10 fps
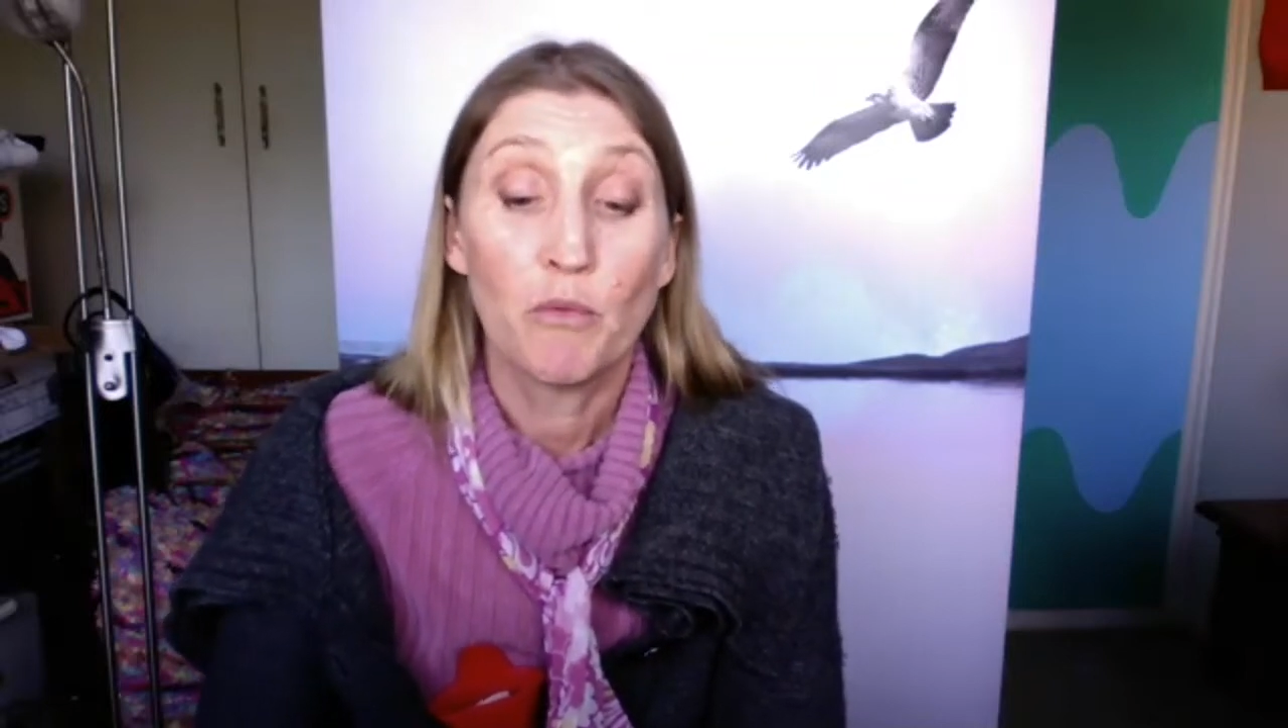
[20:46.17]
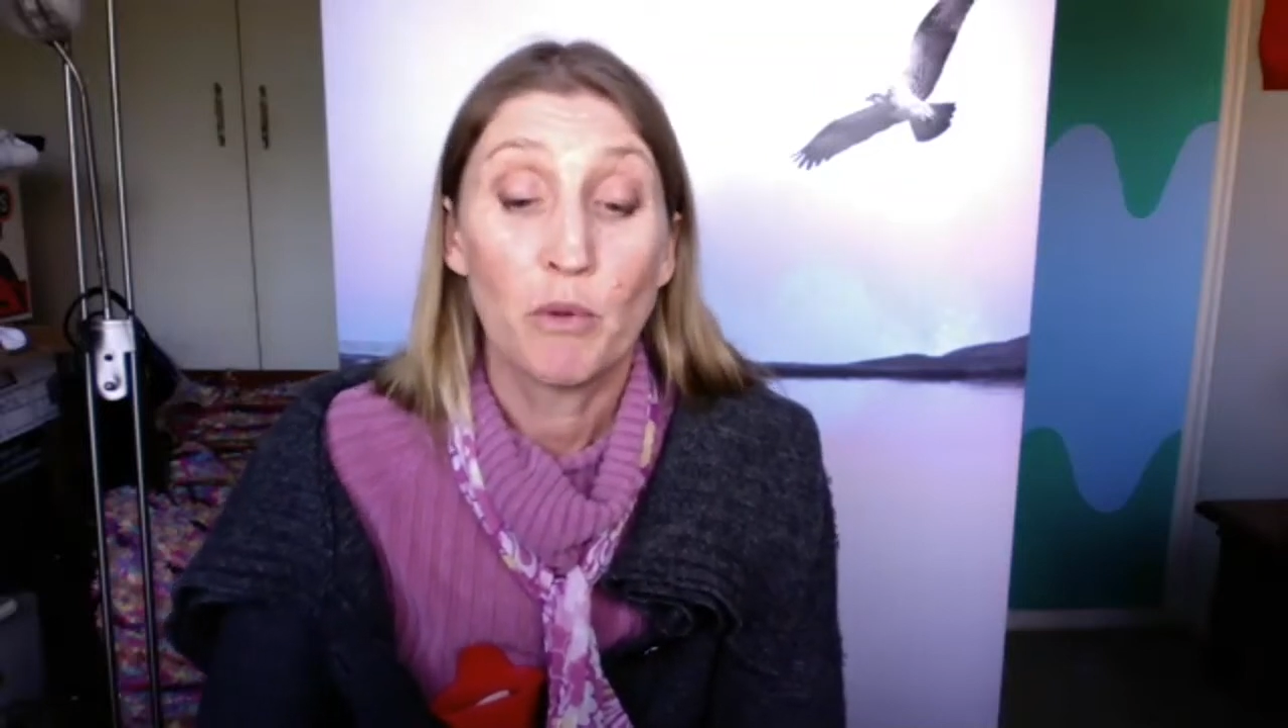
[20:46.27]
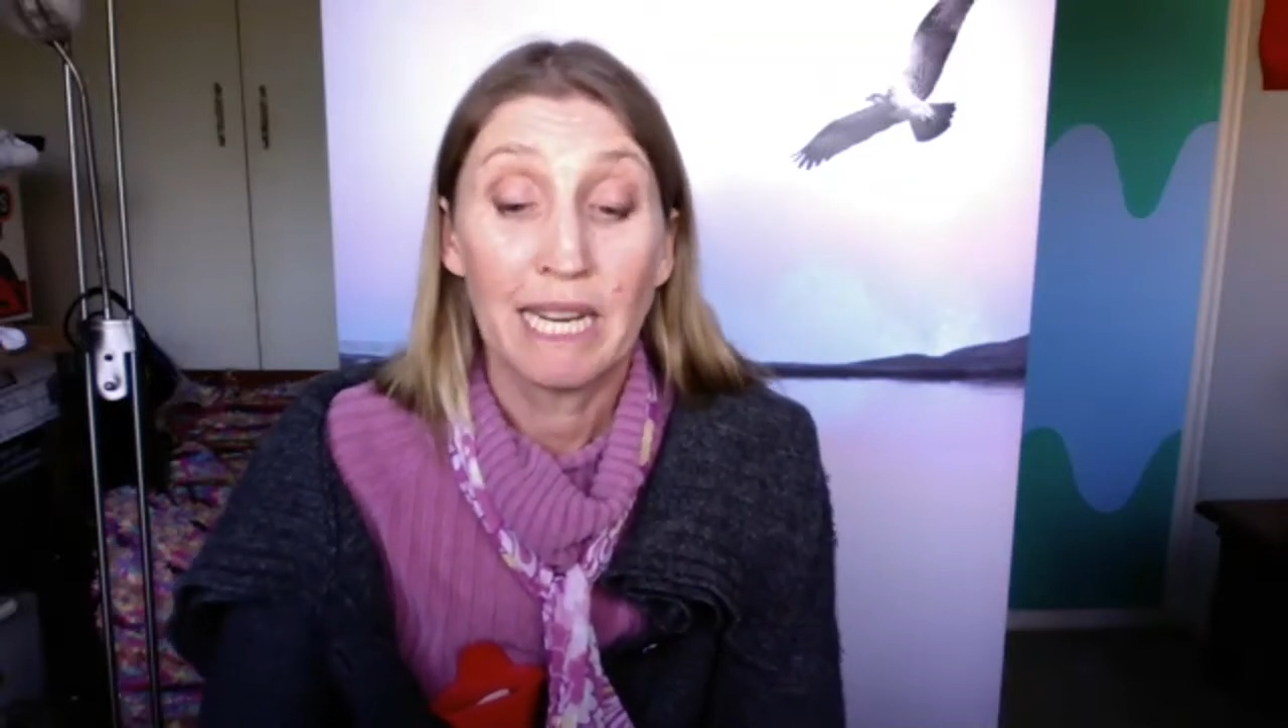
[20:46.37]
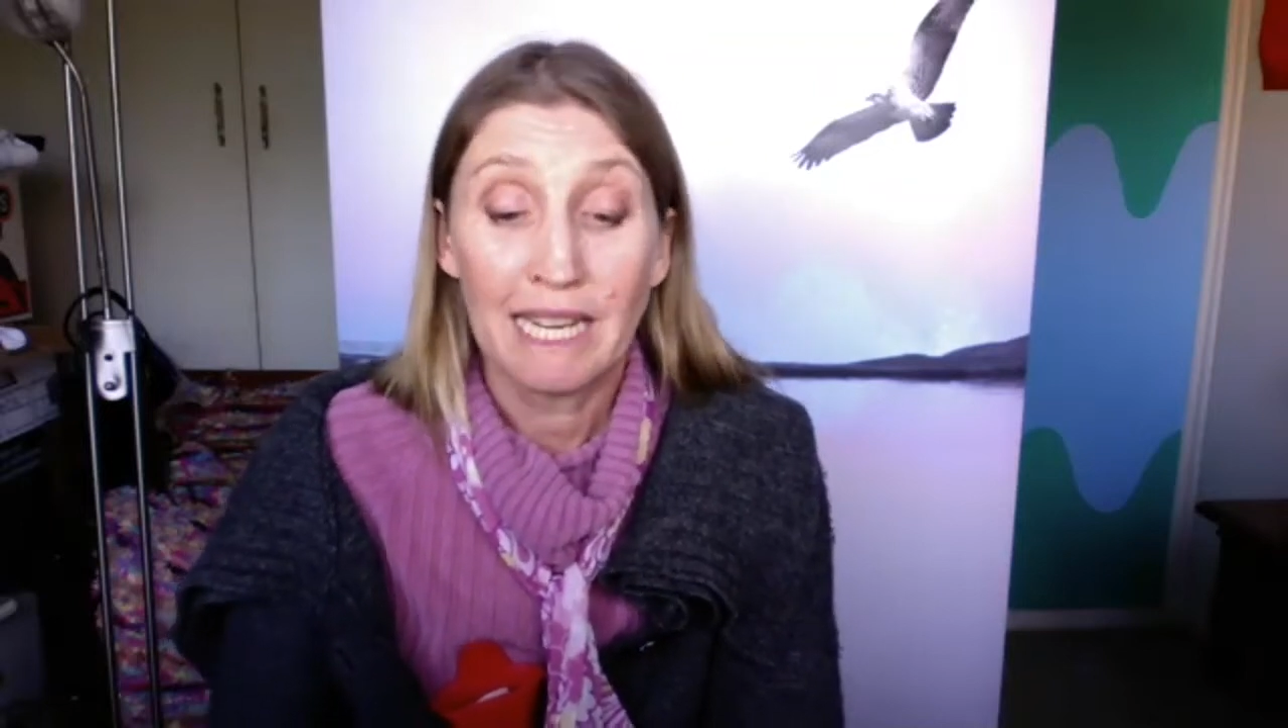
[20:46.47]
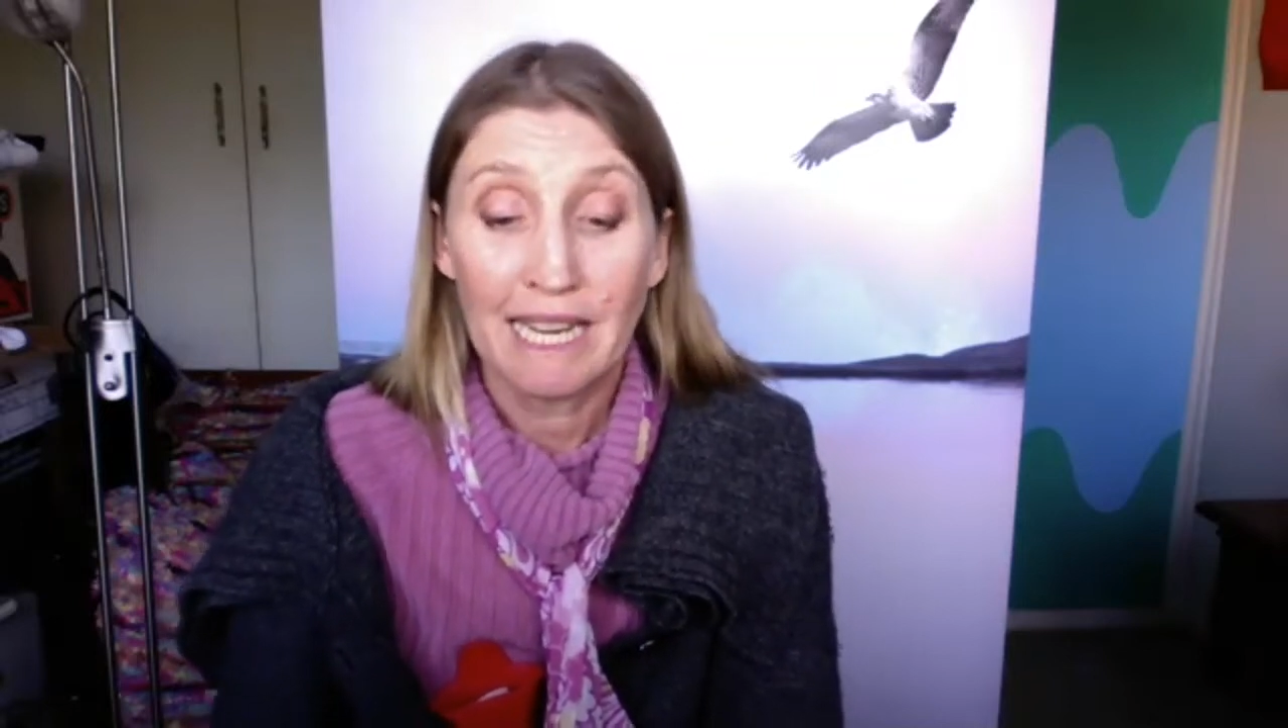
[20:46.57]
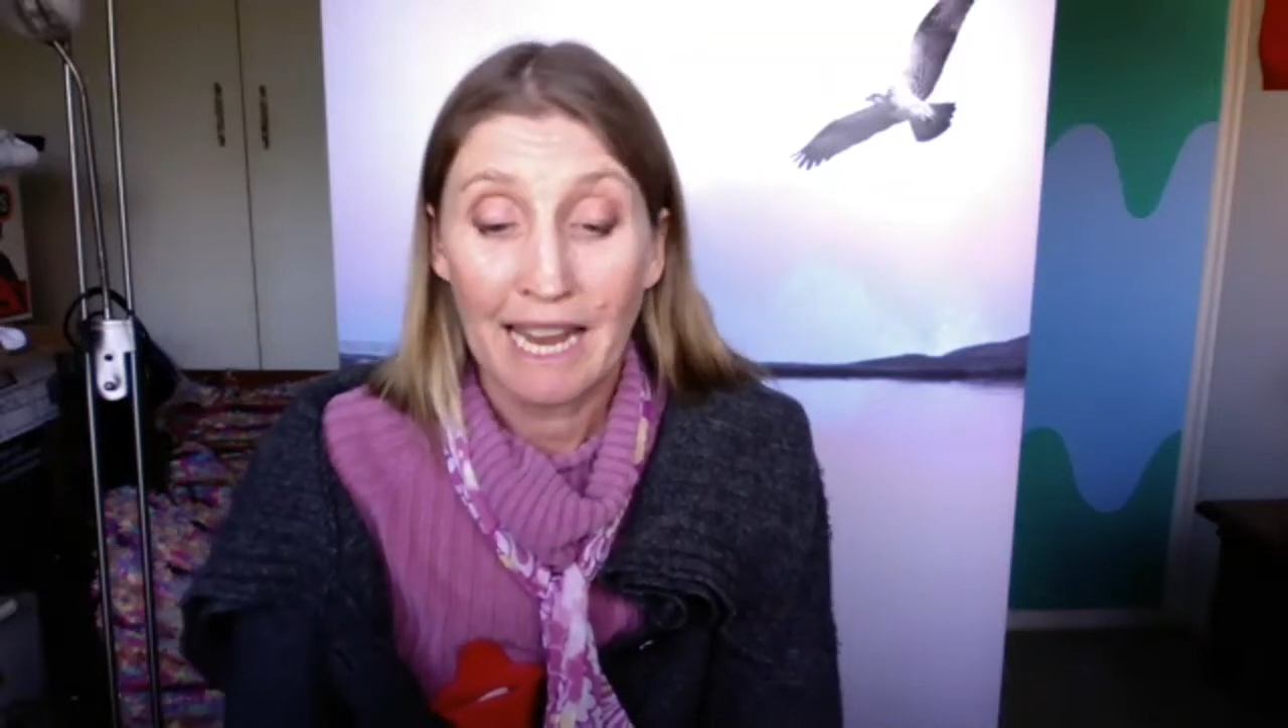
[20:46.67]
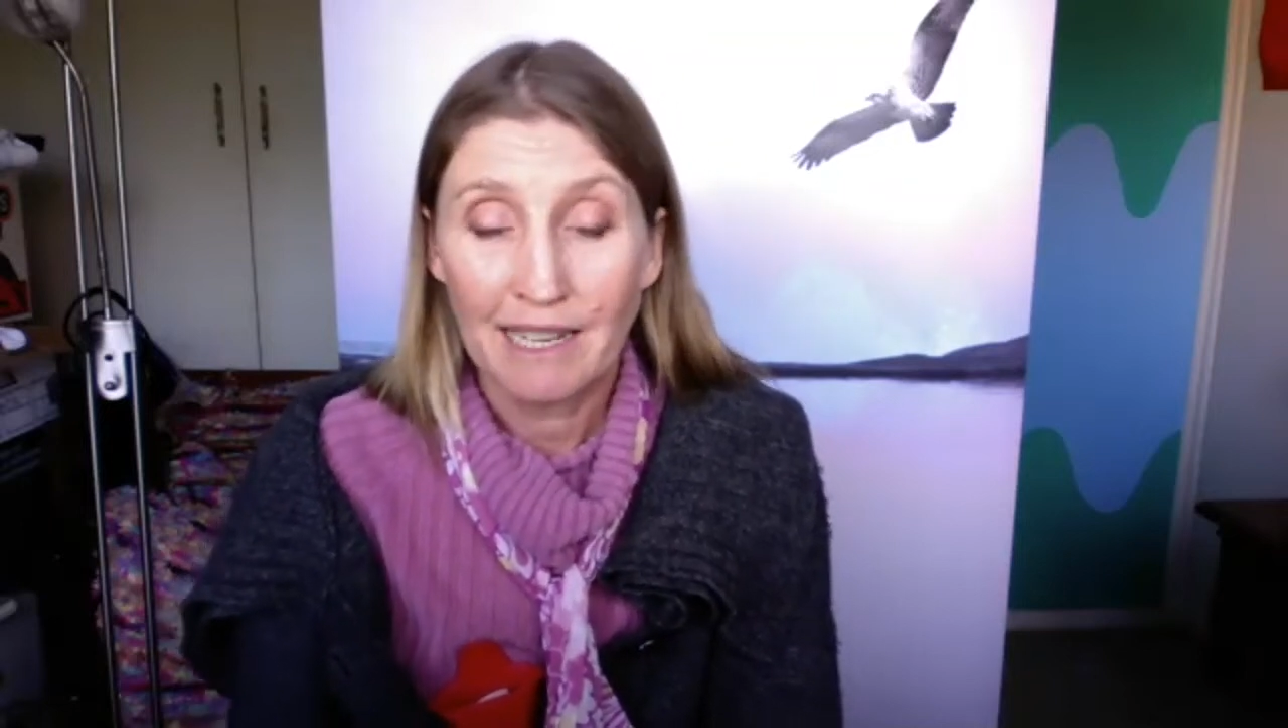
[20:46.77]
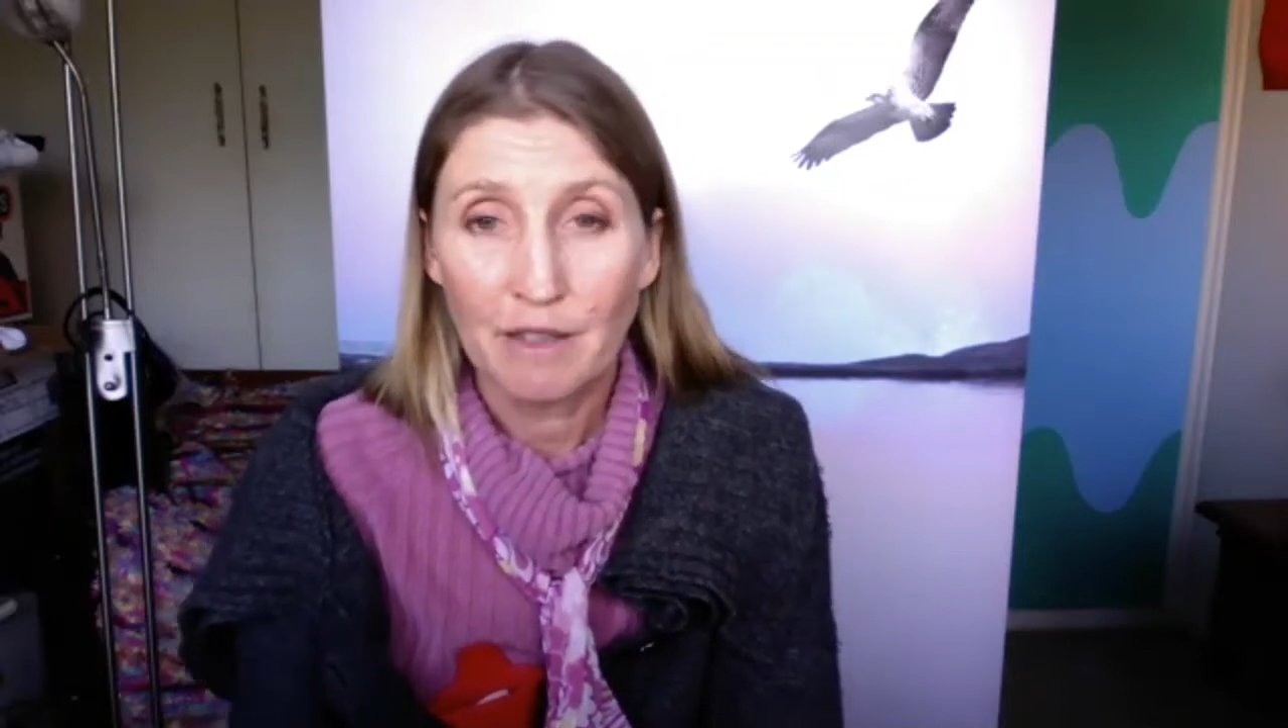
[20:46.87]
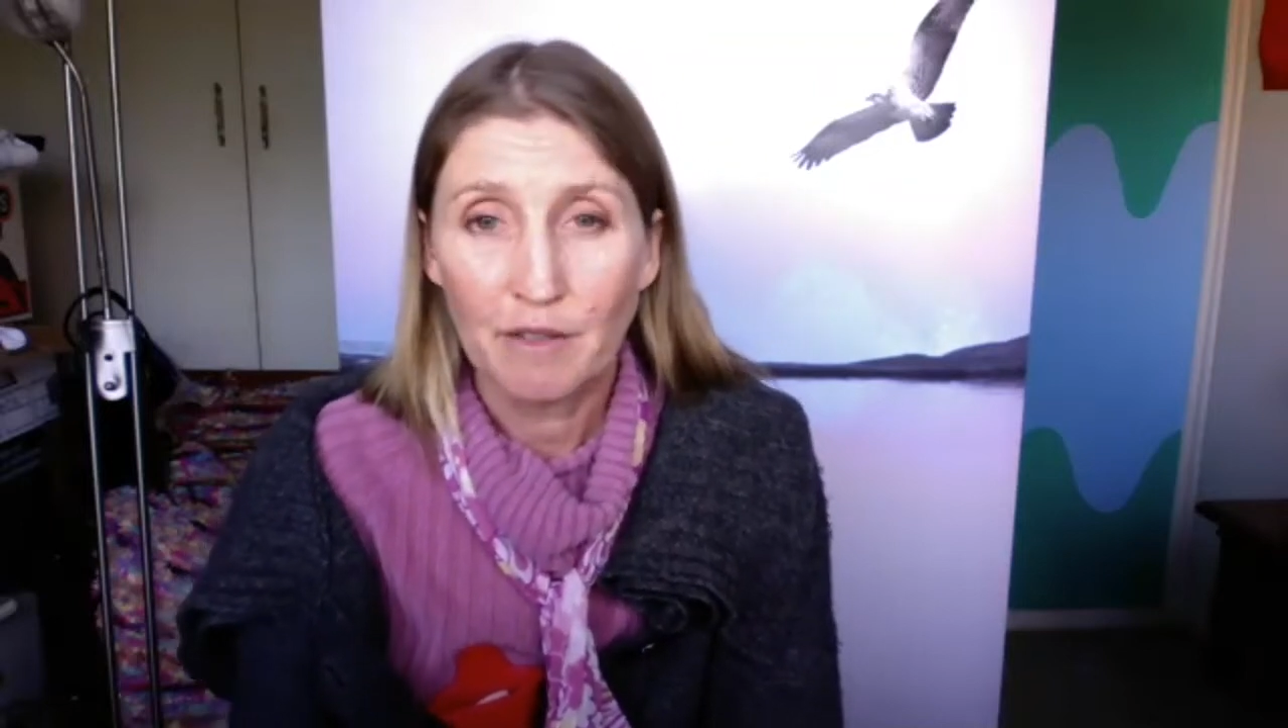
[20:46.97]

reconnective